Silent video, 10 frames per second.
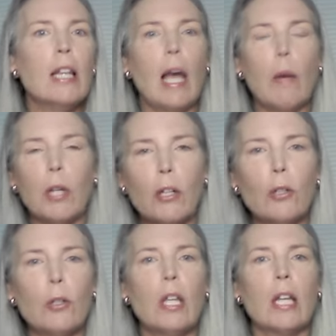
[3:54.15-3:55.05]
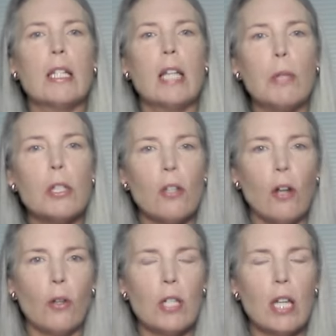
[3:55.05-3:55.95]
that would include the exhibits and
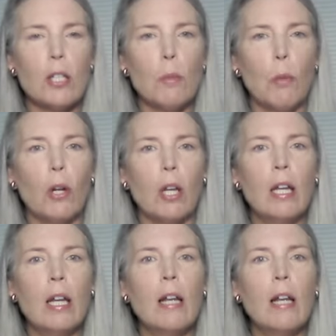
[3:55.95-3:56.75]
all the testimony.